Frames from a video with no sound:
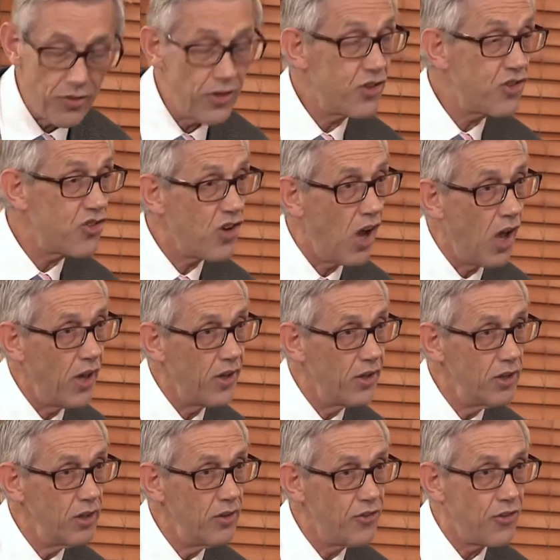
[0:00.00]
the
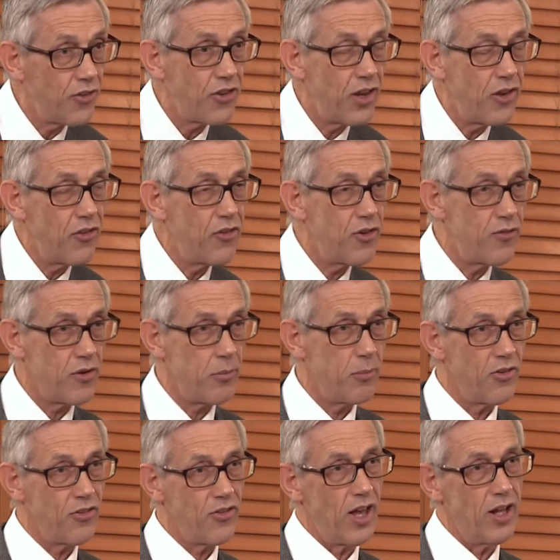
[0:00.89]
child's sense of
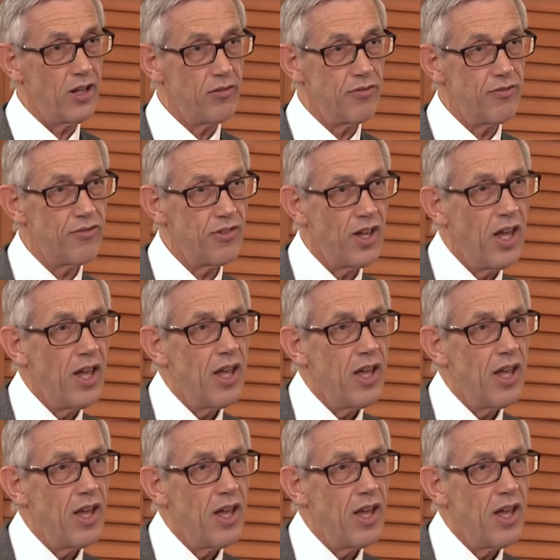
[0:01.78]
himself,